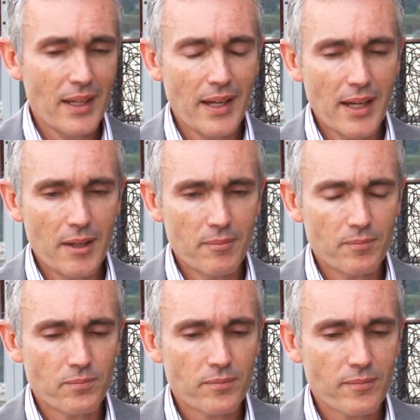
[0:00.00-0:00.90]

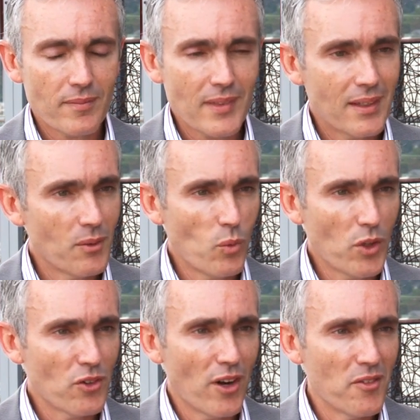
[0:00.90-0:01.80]
Um,
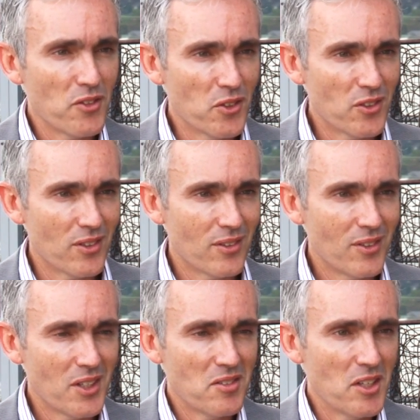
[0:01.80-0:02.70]
what drives you to,
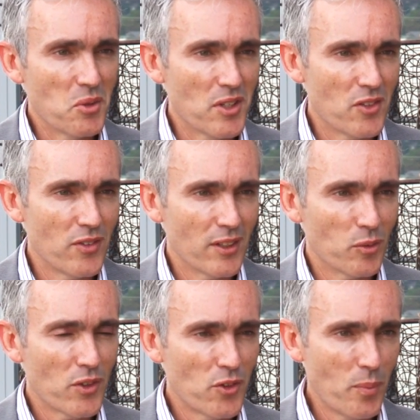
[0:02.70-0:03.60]
to continue in this
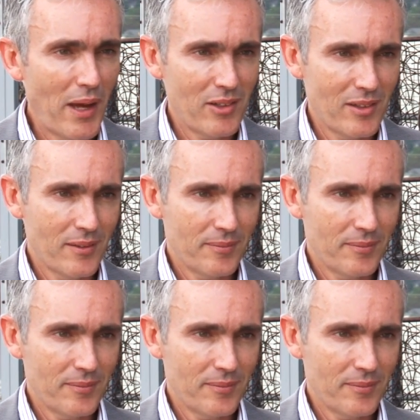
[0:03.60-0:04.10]
field? What's your passion?